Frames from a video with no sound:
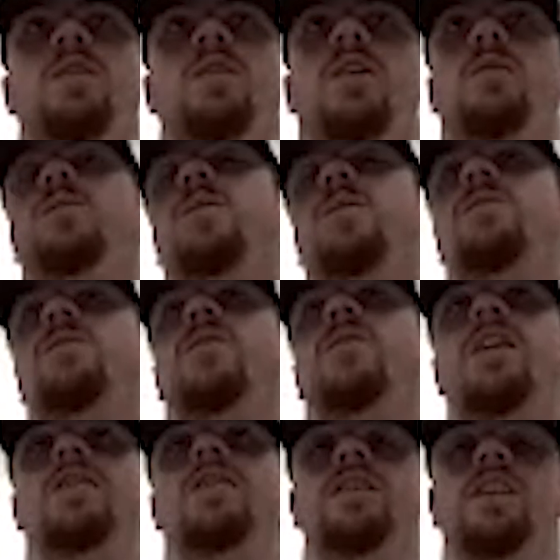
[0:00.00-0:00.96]
I'm
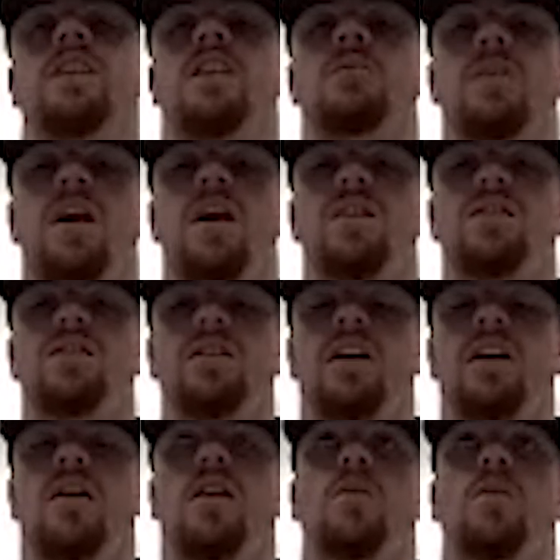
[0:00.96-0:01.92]
finally getting back to
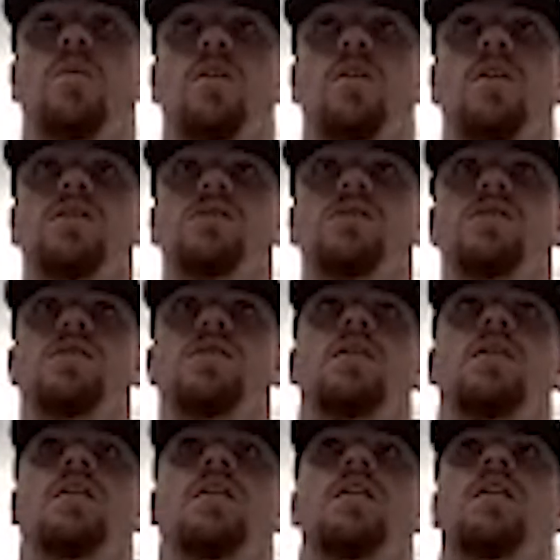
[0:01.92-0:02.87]
how I was,
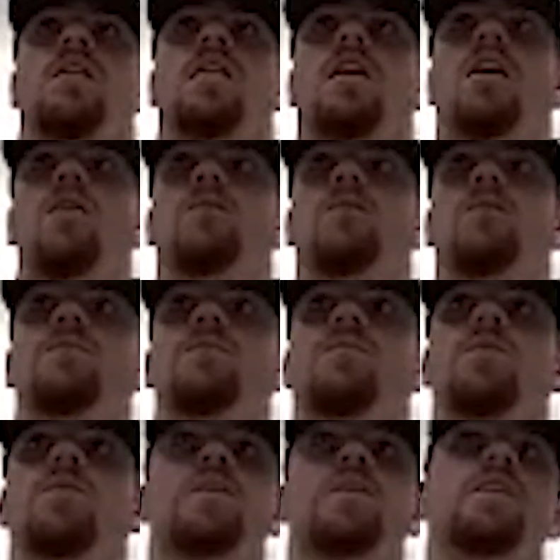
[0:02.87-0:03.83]

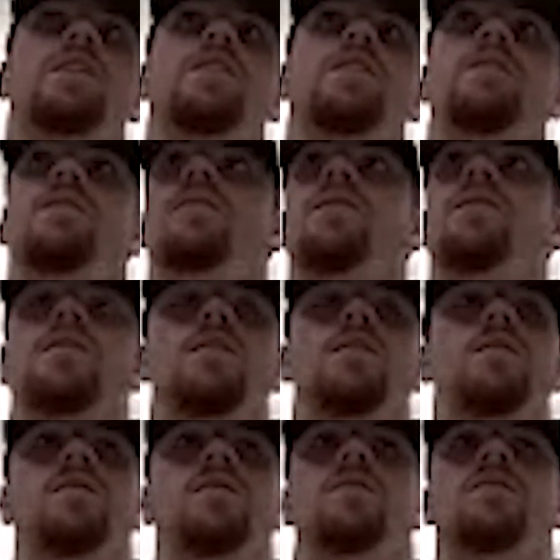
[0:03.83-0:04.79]
within, you
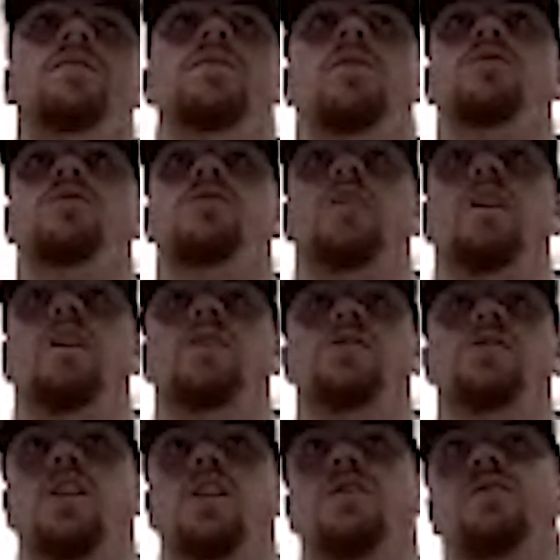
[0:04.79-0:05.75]
know, Coach
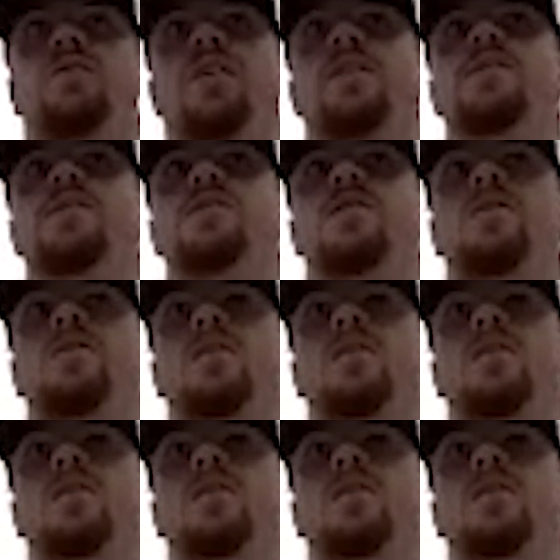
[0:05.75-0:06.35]
Shiraka's offense.